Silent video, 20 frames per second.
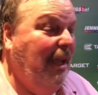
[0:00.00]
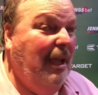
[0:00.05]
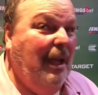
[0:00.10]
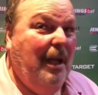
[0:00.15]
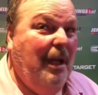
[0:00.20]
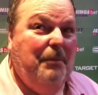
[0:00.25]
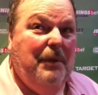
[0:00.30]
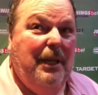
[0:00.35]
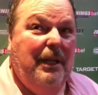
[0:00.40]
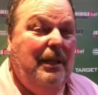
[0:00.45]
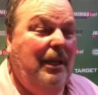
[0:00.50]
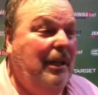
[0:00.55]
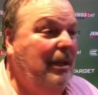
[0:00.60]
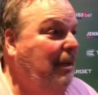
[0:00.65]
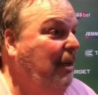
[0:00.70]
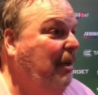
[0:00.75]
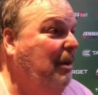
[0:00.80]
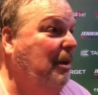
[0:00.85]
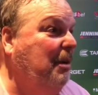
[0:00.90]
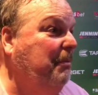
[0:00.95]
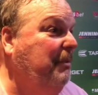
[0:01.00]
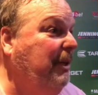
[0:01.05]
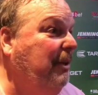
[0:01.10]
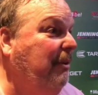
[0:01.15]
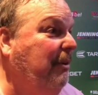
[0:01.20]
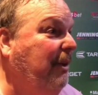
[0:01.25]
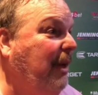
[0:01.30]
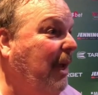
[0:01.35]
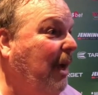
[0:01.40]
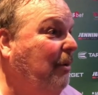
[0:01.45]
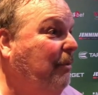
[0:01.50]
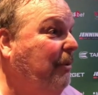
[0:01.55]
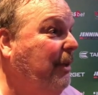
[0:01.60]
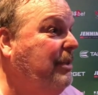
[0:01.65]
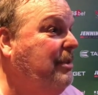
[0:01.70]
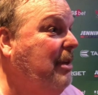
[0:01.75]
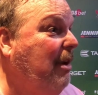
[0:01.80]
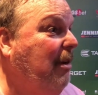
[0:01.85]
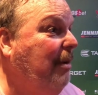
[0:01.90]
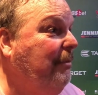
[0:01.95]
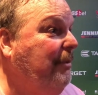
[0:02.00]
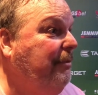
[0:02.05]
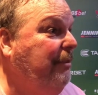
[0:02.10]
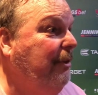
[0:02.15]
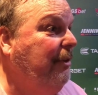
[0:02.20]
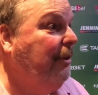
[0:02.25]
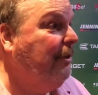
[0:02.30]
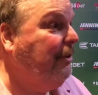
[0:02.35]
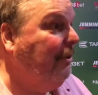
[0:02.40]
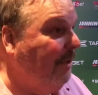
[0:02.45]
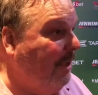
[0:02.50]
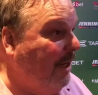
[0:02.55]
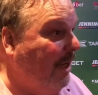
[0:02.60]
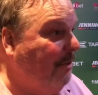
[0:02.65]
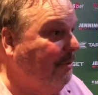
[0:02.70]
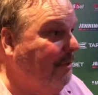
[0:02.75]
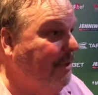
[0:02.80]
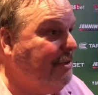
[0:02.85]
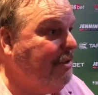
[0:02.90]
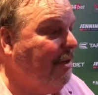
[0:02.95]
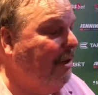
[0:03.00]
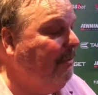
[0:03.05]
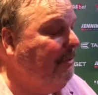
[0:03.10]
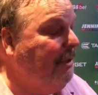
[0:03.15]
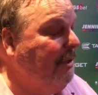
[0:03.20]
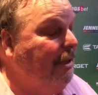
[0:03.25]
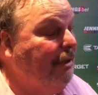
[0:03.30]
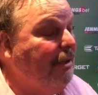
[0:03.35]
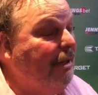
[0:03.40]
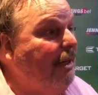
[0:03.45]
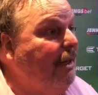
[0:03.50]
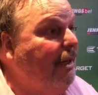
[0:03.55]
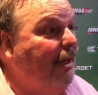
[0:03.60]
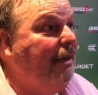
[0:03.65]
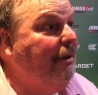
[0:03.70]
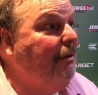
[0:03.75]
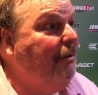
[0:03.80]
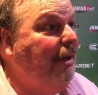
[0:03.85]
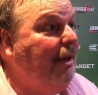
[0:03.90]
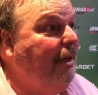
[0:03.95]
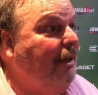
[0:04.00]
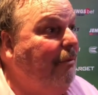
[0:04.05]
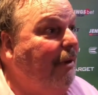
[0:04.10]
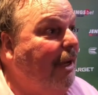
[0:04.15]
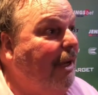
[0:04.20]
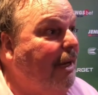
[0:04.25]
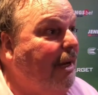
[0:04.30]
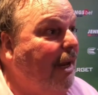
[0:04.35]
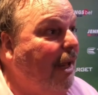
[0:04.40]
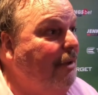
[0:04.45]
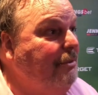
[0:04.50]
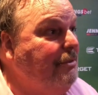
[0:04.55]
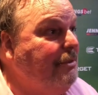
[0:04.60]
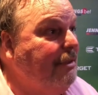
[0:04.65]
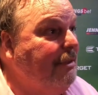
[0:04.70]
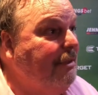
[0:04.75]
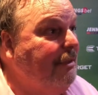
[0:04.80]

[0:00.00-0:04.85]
I mean, you've got to be doing that all the time. If you're not doing that all the time, you're not going to be anywhere close.